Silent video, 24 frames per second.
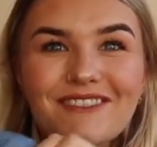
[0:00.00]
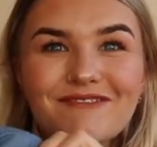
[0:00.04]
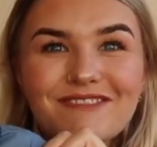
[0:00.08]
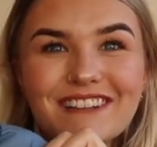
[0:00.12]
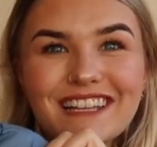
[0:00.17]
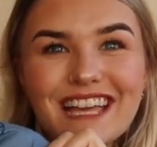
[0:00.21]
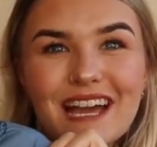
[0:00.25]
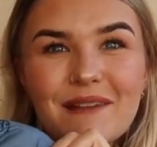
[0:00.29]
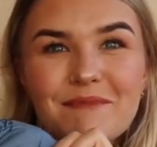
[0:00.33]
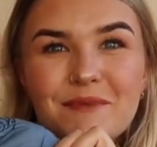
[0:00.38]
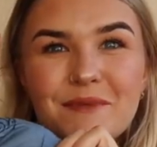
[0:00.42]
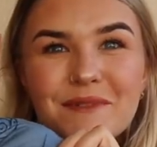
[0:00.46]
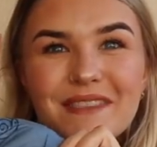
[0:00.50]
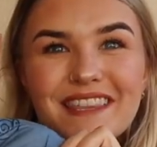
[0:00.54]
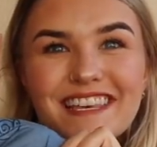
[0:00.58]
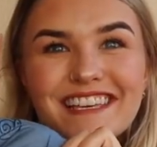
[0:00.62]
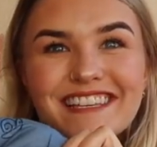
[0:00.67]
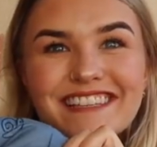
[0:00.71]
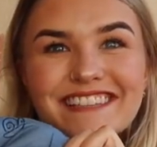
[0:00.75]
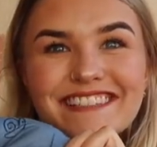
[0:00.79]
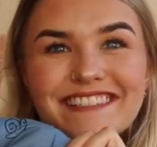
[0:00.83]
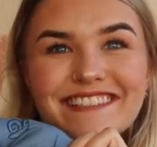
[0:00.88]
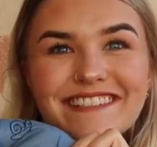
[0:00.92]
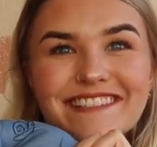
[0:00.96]
I'm really happy with
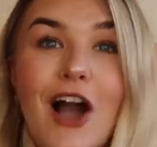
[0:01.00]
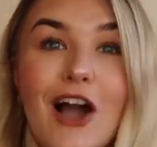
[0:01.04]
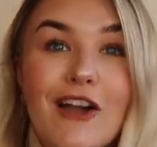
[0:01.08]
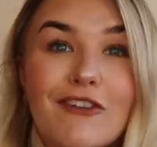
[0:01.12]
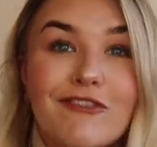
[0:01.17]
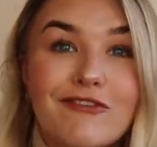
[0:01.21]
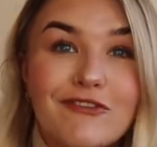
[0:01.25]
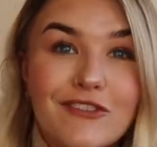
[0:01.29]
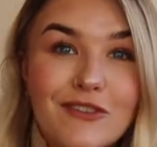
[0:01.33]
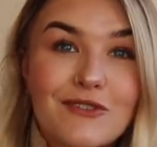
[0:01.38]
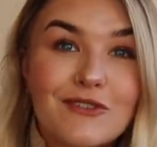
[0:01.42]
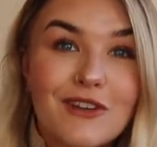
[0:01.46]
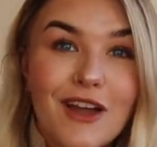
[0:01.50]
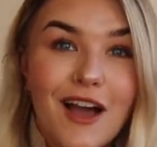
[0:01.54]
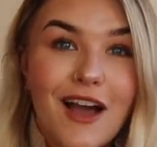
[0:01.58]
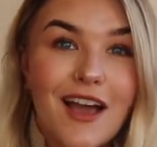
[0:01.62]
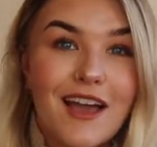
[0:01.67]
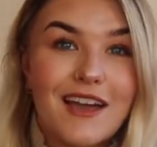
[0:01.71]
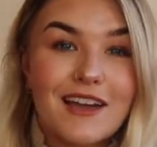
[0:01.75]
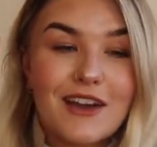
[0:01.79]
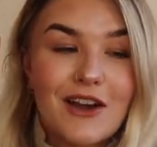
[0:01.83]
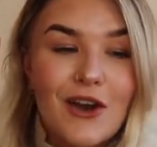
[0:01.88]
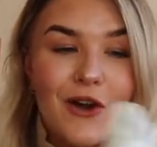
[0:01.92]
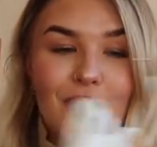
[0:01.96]
this. I feel
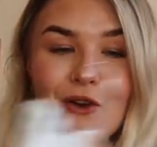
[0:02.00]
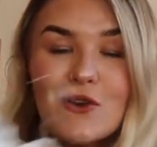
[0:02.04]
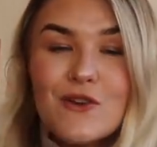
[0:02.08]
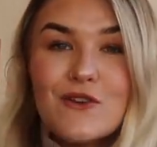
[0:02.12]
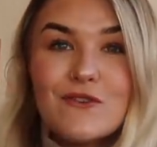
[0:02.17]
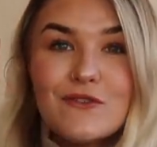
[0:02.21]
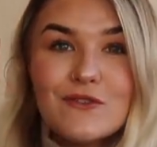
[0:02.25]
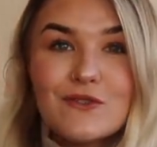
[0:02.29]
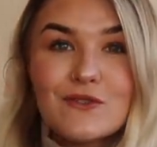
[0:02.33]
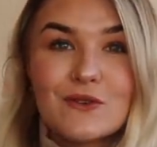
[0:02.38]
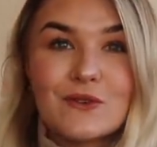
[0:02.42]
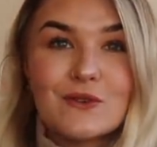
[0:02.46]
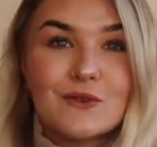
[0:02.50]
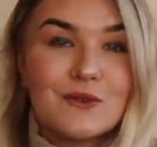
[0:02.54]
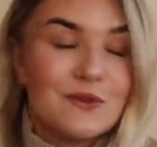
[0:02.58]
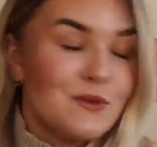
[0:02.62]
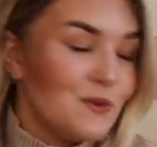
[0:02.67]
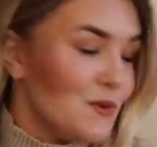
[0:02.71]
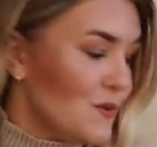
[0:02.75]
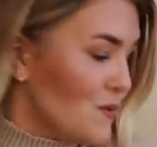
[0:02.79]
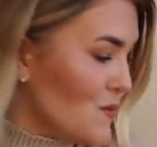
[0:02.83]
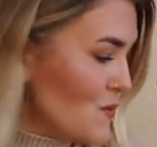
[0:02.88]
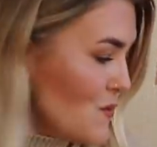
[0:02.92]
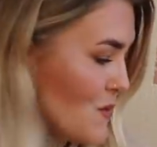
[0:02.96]
like overall,
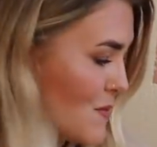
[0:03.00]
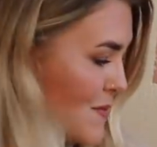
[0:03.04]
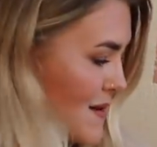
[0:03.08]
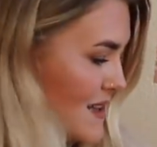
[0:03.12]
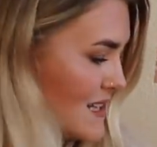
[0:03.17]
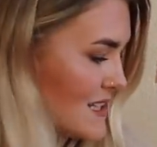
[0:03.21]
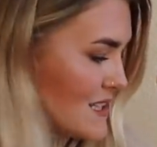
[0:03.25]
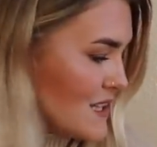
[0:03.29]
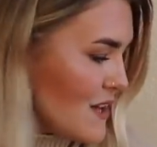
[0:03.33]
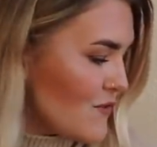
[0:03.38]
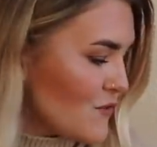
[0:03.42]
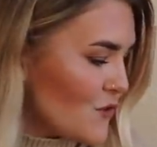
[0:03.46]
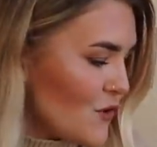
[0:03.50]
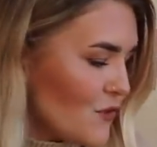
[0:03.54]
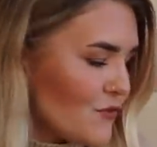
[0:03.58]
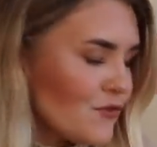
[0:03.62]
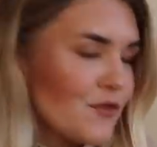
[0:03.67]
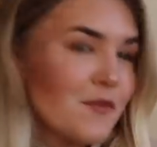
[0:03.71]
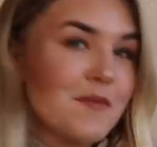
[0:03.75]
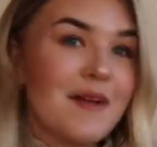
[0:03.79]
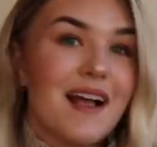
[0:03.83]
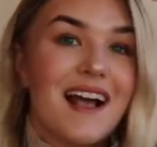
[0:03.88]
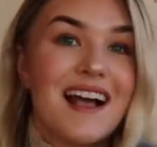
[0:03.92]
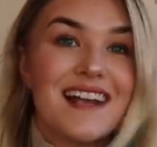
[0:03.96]
all the bits that I've got
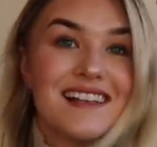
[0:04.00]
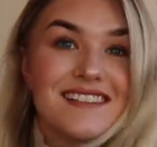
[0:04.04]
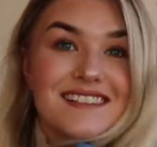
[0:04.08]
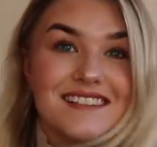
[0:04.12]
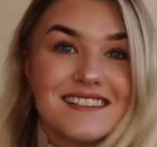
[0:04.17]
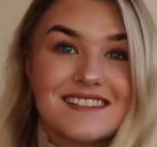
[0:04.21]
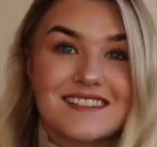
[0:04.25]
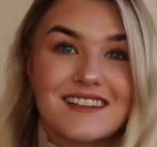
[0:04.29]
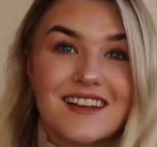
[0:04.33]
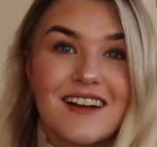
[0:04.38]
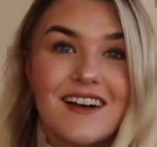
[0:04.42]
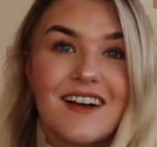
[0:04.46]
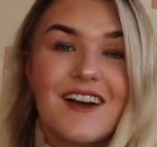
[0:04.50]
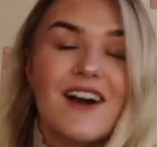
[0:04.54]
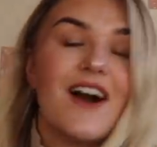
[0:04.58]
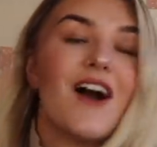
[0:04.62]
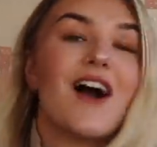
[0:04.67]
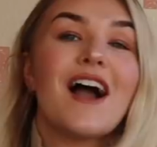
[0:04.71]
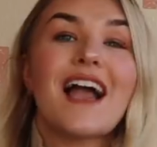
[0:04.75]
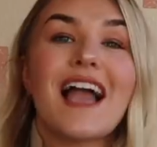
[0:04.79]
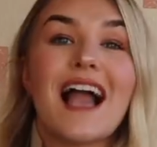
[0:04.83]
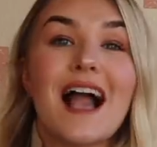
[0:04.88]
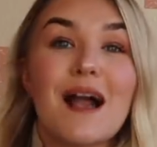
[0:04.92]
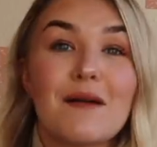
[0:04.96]
from ASDA,
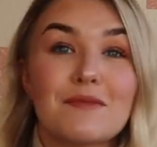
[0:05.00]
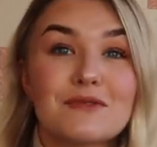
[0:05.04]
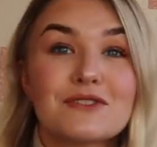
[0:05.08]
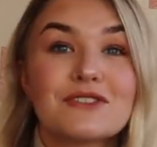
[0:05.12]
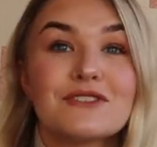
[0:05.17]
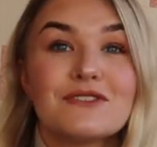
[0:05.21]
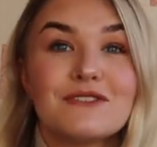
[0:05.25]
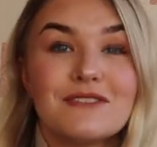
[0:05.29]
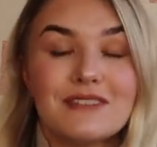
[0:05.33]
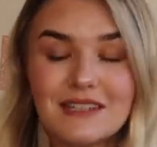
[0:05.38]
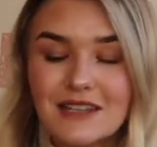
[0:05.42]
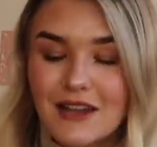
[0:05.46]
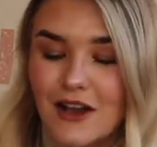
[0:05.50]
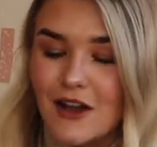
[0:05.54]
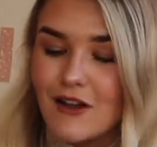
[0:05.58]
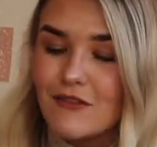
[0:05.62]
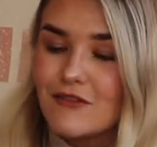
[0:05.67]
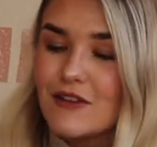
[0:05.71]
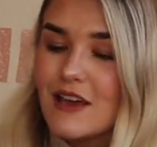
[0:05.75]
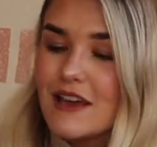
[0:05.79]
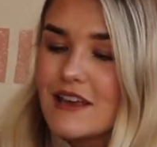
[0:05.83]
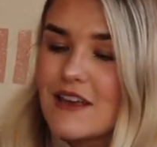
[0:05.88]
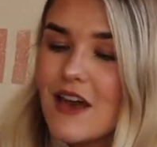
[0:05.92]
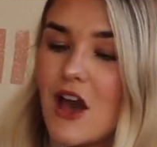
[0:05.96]
I absolutely
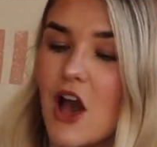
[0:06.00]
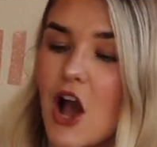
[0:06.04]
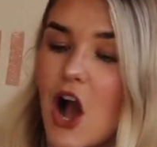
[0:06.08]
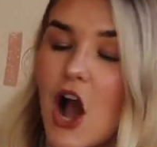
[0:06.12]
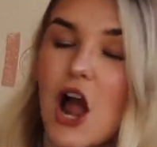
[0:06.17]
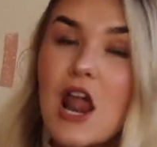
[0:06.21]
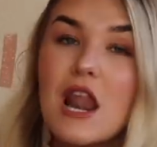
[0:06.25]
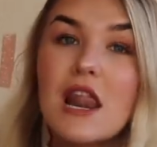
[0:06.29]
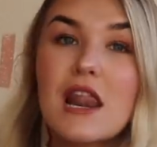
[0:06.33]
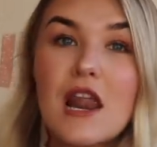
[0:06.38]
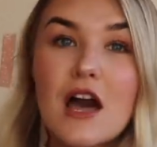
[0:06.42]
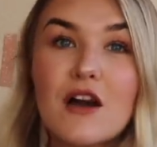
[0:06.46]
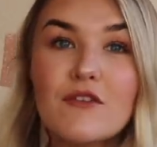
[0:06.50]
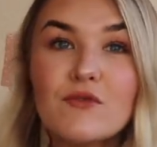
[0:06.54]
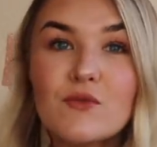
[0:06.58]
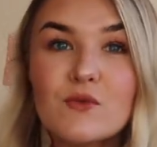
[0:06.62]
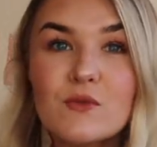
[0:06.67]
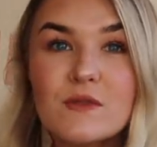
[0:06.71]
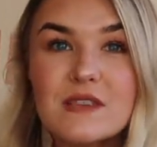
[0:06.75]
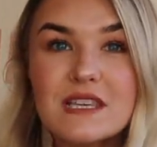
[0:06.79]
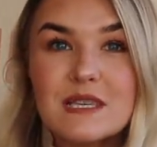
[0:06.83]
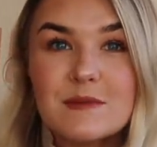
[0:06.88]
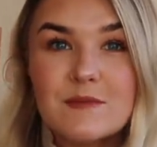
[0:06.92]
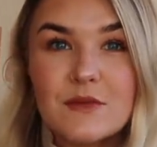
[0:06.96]
love. Like, I love
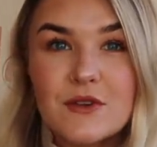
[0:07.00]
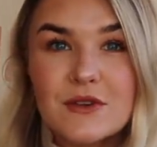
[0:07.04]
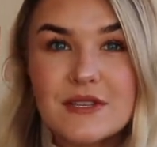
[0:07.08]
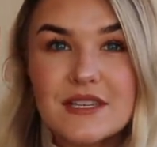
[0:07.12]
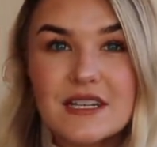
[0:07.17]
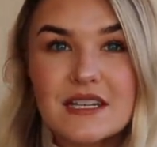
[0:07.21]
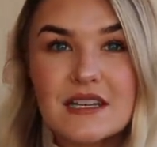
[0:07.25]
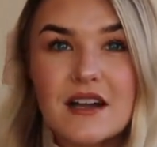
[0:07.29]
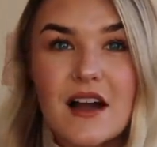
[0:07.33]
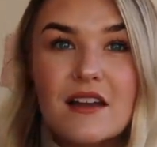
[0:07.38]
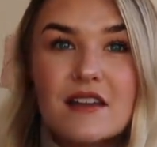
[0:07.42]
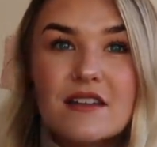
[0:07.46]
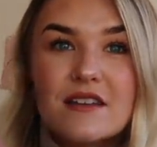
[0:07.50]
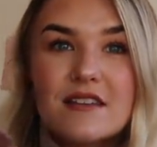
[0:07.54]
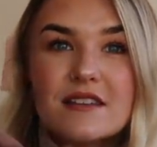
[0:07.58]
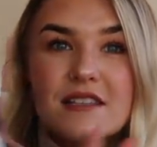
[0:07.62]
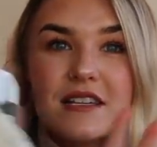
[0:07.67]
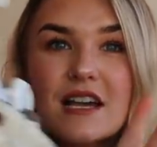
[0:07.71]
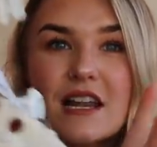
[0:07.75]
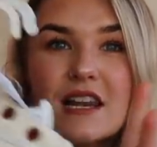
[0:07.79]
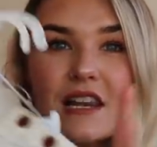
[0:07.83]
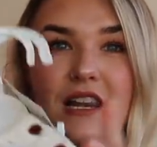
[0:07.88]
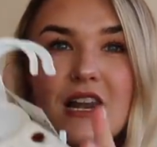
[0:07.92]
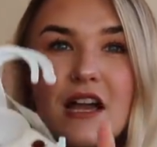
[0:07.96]
all these muted colours.
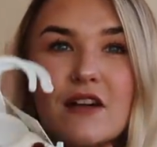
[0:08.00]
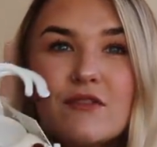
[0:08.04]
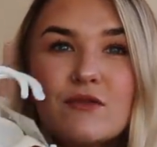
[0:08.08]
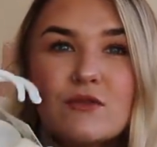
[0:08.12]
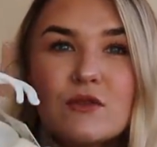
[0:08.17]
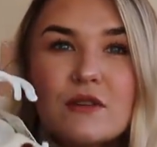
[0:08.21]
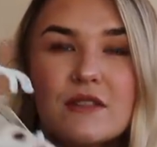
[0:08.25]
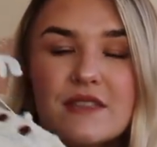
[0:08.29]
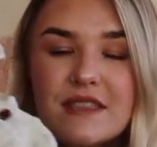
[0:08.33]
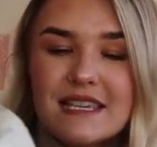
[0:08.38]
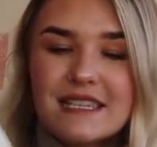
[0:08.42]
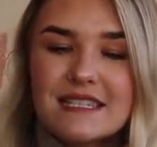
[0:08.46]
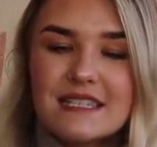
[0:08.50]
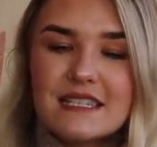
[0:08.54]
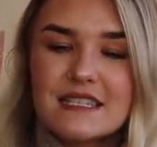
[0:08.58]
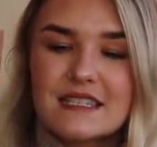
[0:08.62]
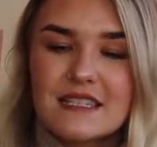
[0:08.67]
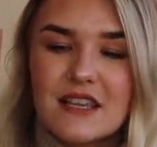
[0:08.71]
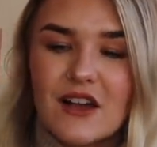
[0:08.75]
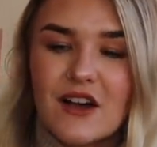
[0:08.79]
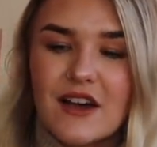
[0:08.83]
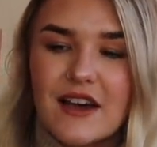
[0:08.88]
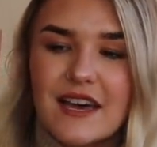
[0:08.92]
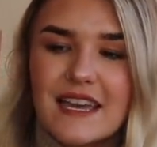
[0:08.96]
I love all of these
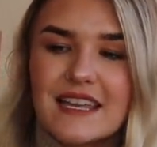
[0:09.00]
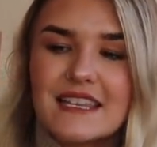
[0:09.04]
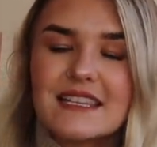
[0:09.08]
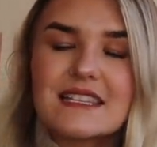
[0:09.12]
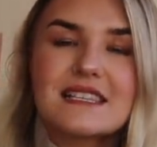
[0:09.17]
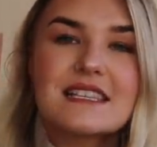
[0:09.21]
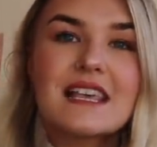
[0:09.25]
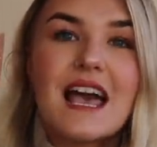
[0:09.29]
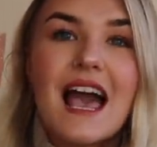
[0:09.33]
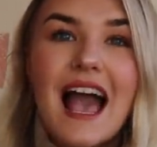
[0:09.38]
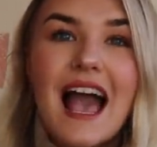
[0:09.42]
designs.